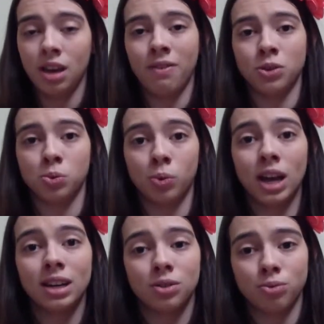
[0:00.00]
If it's
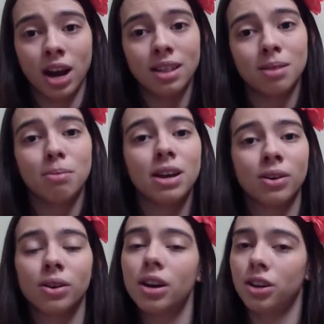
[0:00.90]
weighted right in the
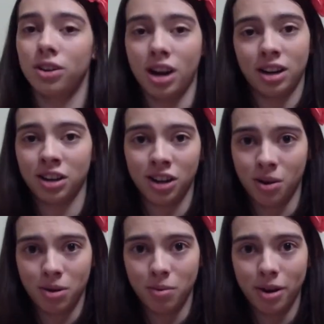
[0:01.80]
middle, you're not going to
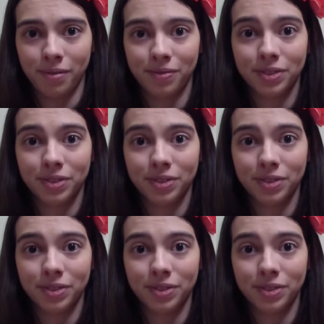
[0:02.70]
go anywhere.